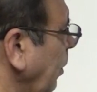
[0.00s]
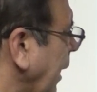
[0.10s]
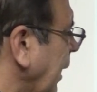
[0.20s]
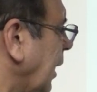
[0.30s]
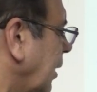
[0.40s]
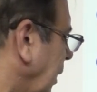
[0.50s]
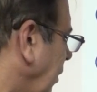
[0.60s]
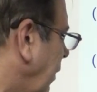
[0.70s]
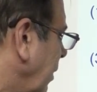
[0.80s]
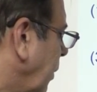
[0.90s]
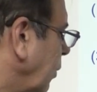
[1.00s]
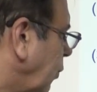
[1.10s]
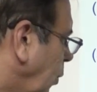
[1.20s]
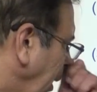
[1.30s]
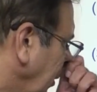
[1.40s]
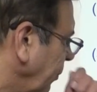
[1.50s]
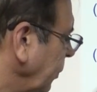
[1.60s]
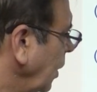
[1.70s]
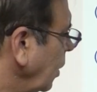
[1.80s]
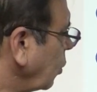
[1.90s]
make it another 5.41,
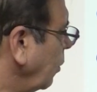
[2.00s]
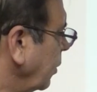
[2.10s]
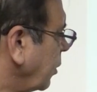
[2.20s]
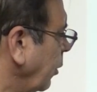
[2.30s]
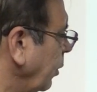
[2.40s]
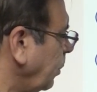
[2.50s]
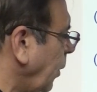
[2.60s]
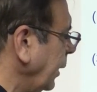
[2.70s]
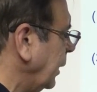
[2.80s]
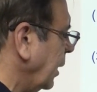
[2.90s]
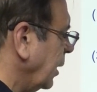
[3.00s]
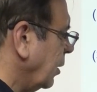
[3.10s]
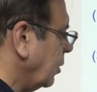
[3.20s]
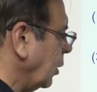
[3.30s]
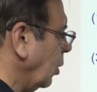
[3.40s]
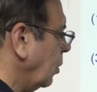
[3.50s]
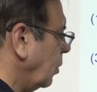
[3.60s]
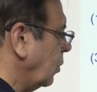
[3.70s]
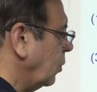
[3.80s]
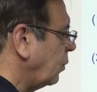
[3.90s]
so
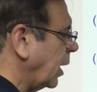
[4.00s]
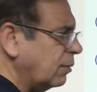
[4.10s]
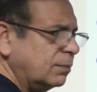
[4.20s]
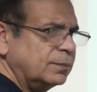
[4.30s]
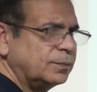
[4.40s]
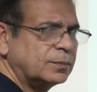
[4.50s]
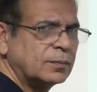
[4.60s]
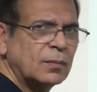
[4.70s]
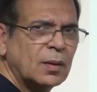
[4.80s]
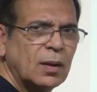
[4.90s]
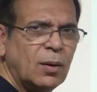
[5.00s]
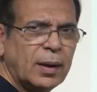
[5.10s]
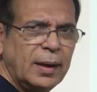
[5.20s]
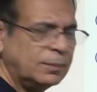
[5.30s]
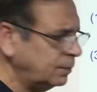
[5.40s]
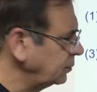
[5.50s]
7.05. Okay.